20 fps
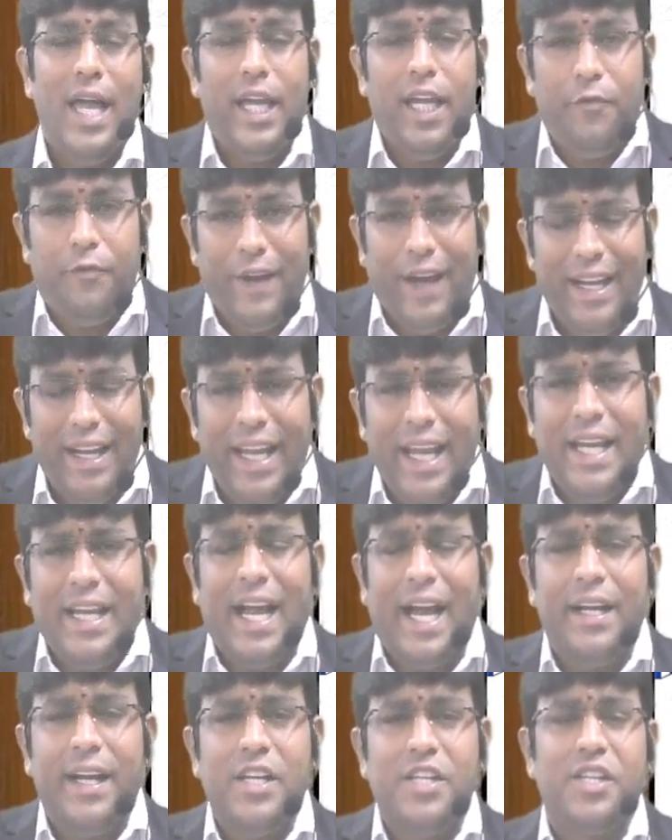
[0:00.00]
If any
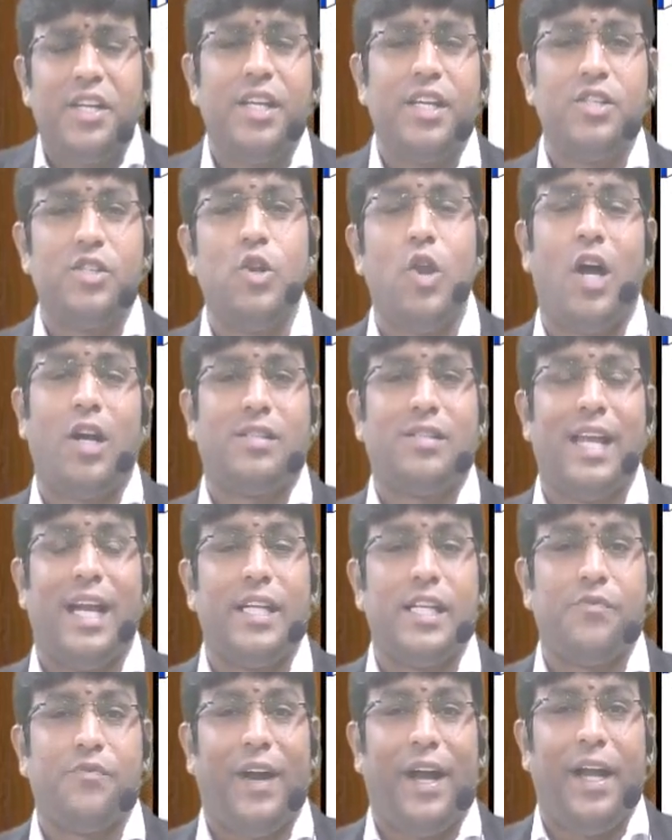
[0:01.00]
condition is not
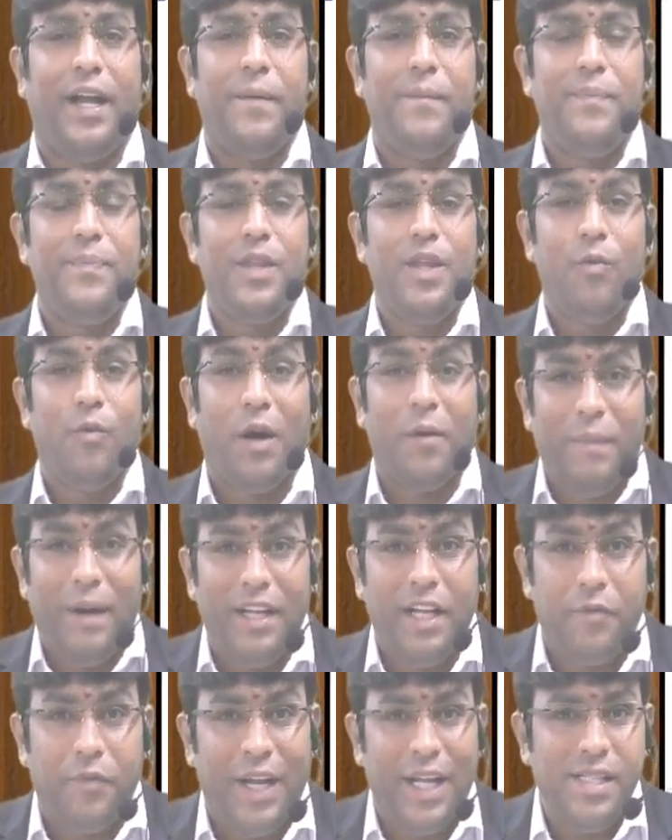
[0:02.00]
satisfied, what, my
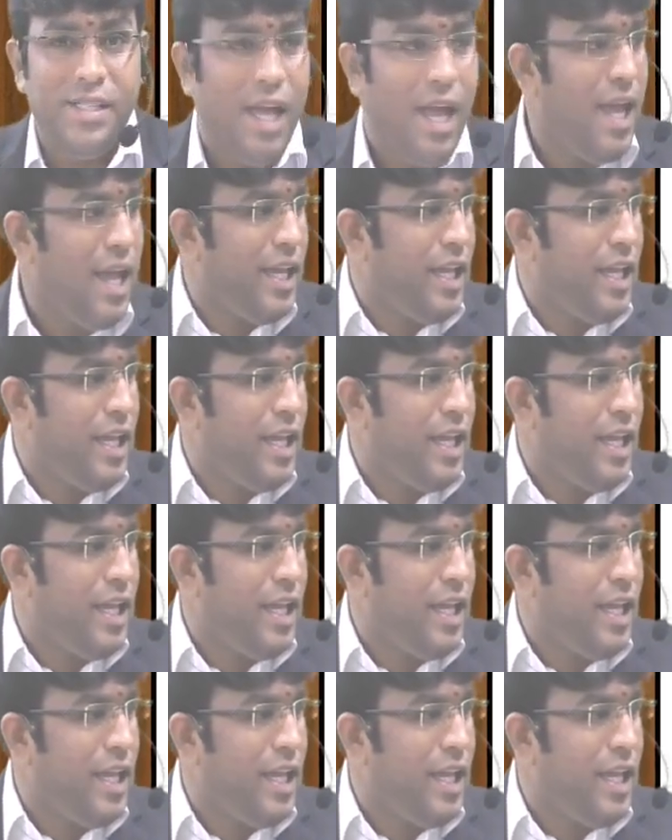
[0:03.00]
dear friends?